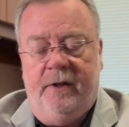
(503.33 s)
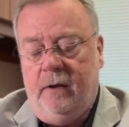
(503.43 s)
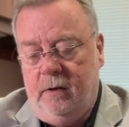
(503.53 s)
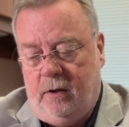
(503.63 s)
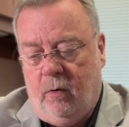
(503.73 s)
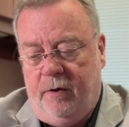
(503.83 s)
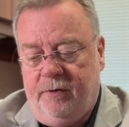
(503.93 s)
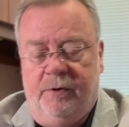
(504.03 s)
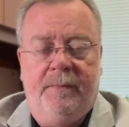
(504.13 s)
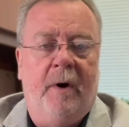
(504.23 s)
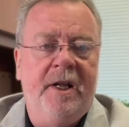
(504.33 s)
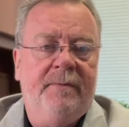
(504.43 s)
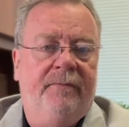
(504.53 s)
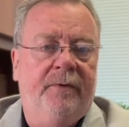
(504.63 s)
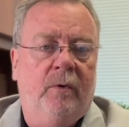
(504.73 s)
They're, of course,
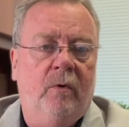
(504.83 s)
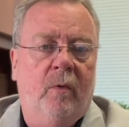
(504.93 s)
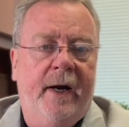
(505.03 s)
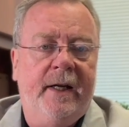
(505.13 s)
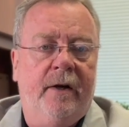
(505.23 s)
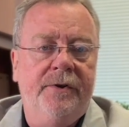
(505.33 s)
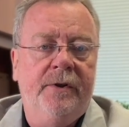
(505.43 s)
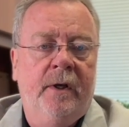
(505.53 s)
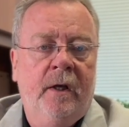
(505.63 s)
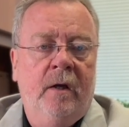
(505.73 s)
responsible for the whole White House.